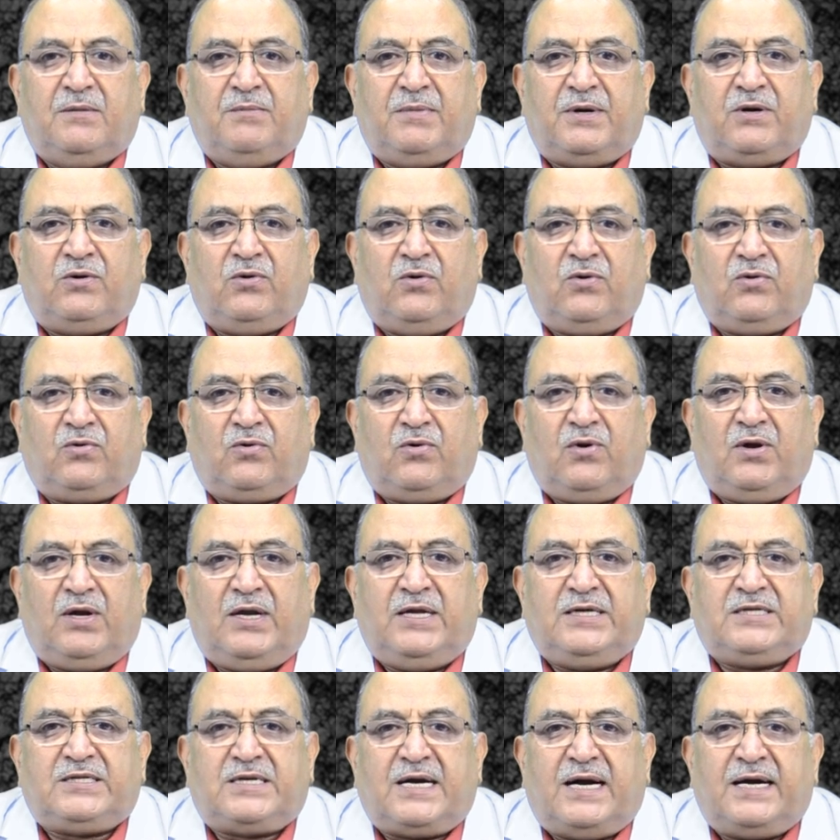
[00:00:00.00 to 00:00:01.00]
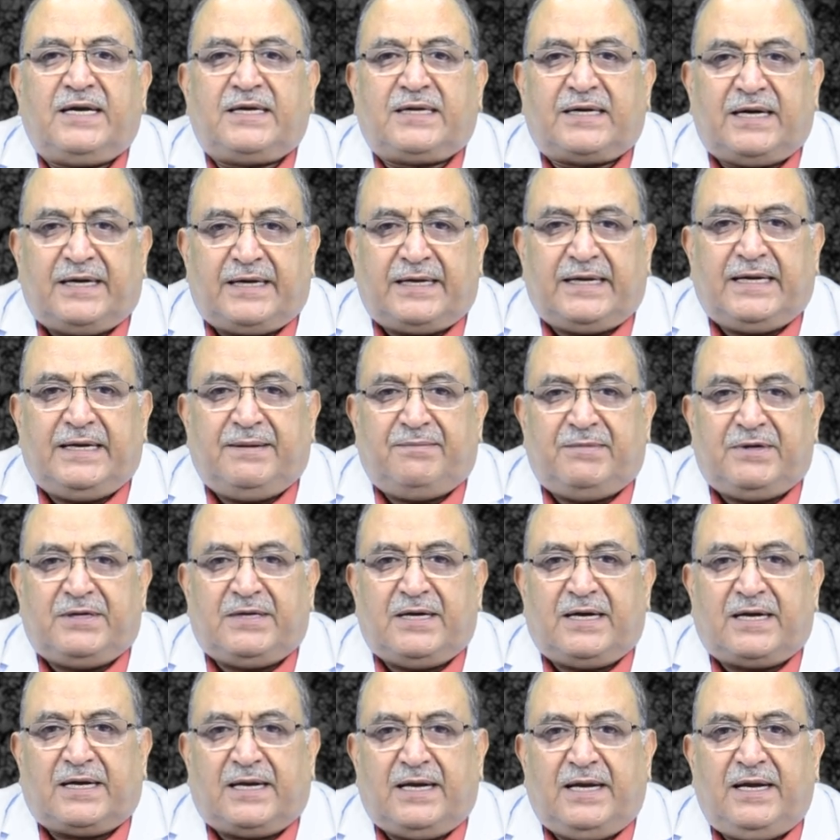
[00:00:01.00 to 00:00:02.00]
But don't only start cutting
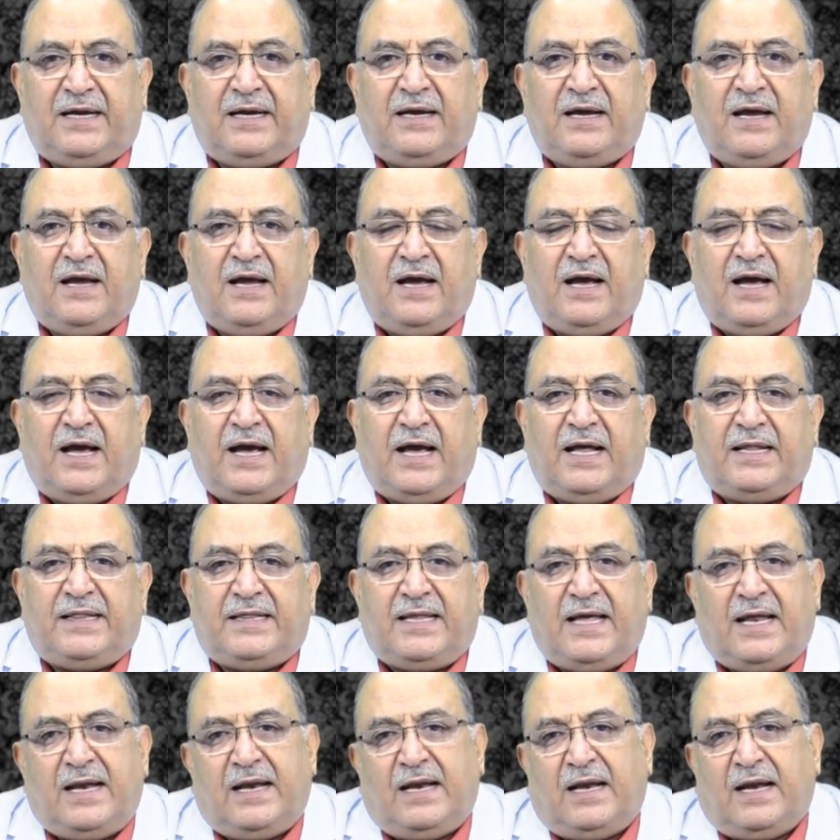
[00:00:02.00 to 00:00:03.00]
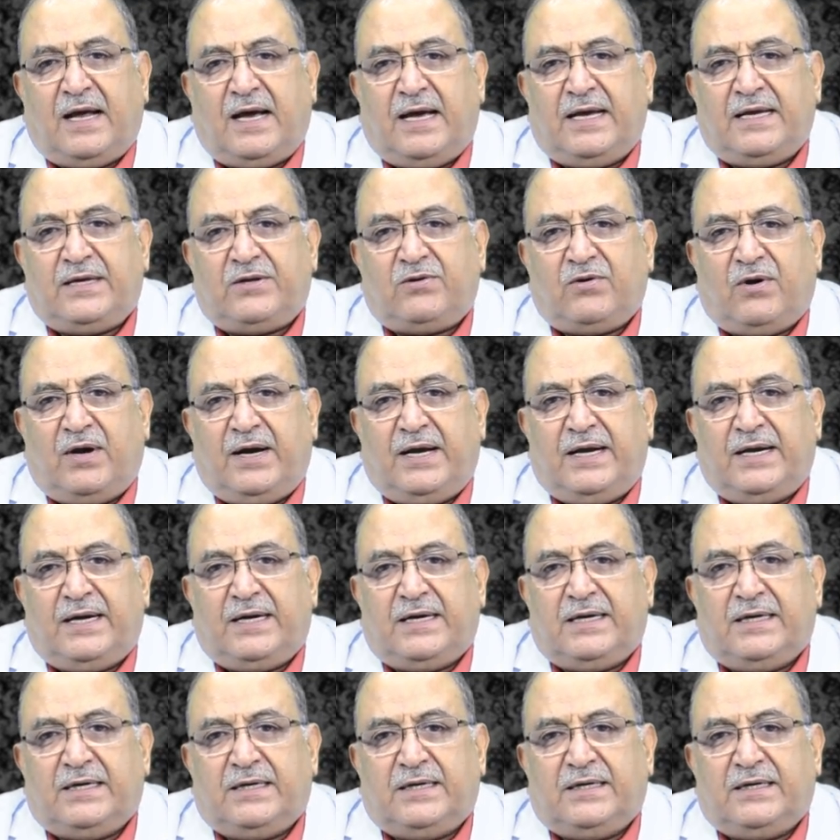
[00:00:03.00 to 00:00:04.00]
immediately and then I
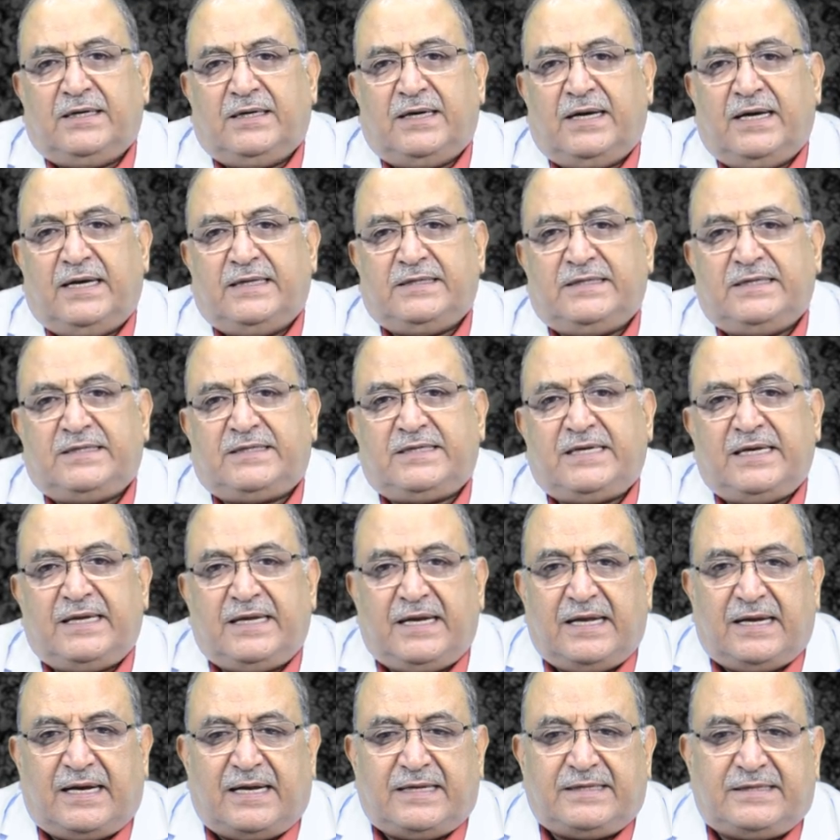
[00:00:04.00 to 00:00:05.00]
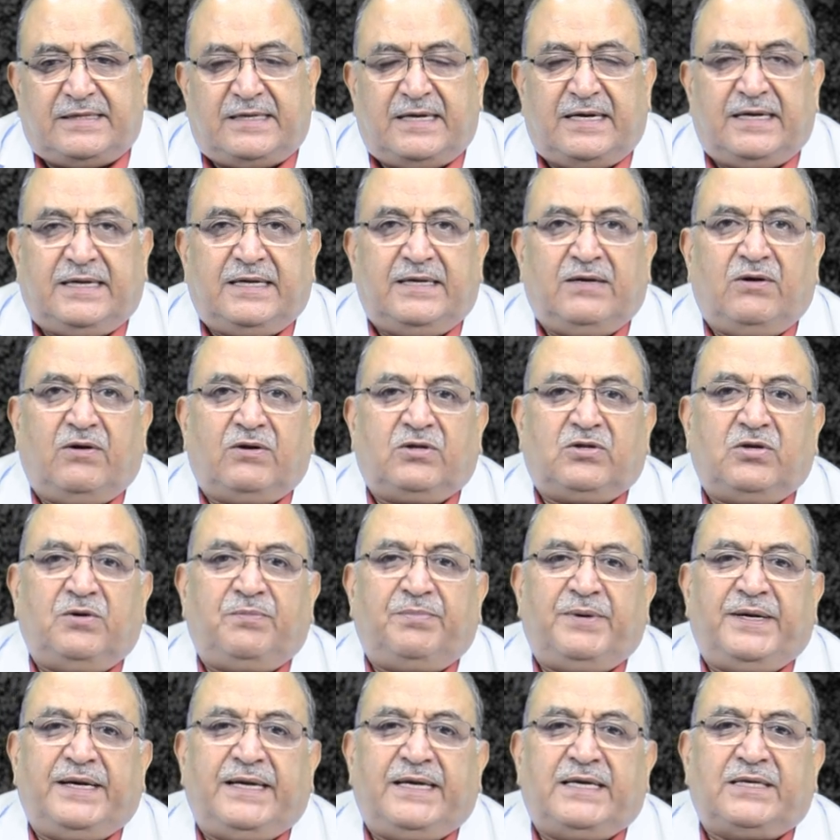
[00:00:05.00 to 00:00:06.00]
joined uh, as a senior resident in
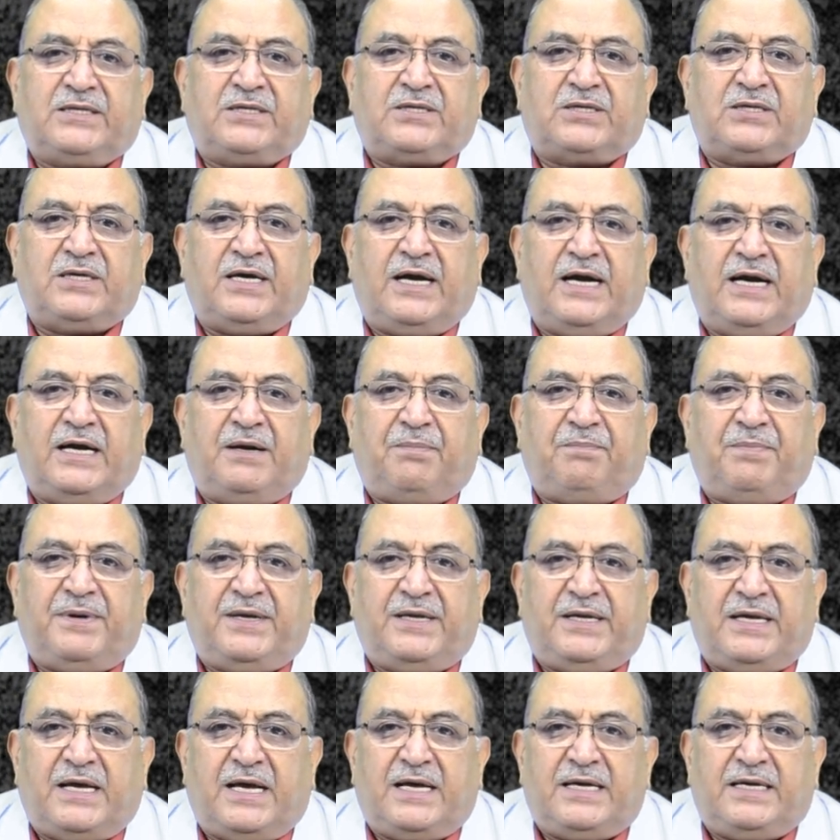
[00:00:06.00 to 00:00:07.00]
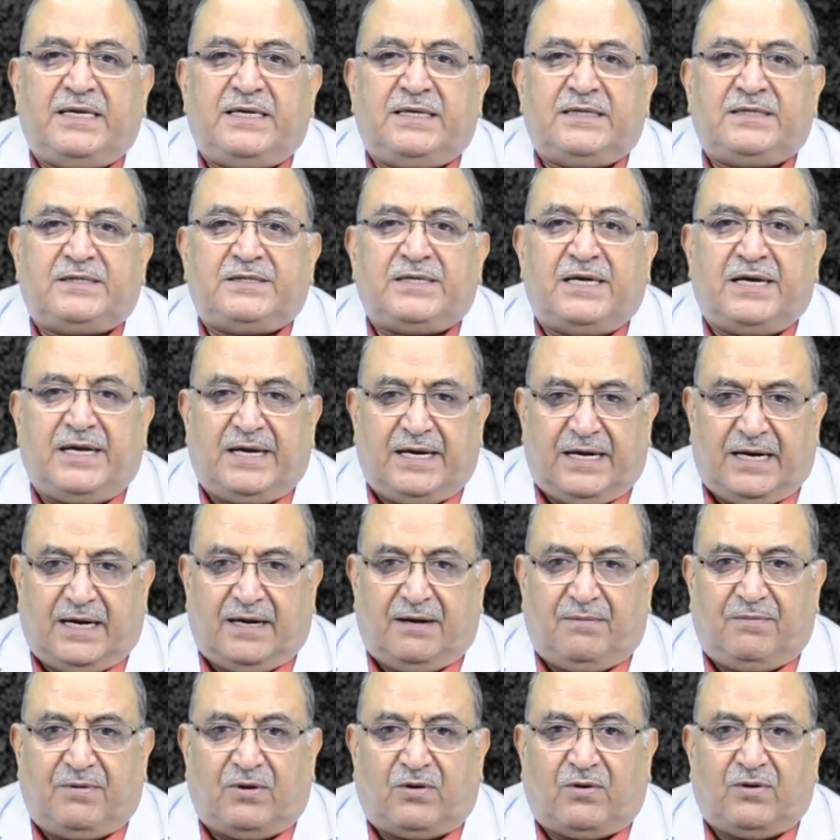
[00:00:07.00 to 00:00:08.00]
orthopedics at PGI
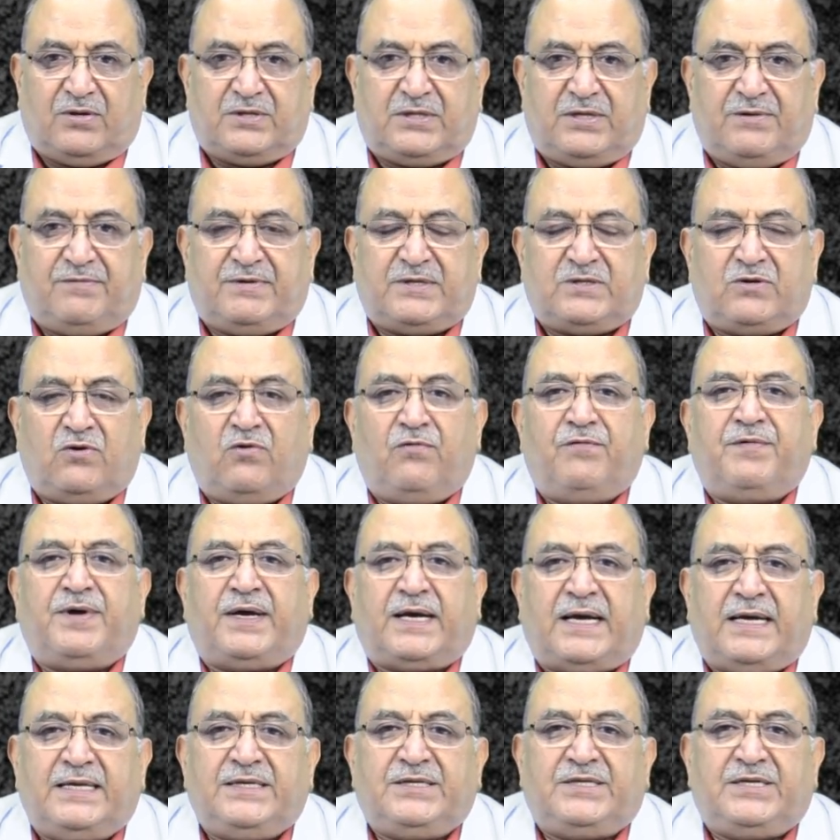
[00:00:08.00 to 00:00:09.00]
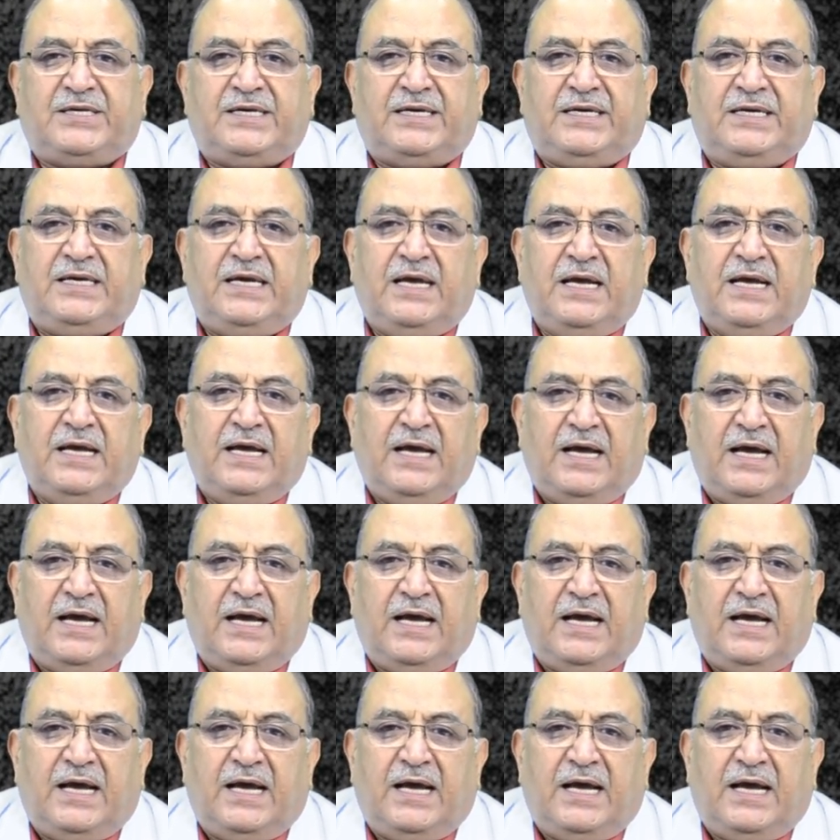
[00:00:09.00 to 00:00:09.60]
Chandigarh because there was no vacancy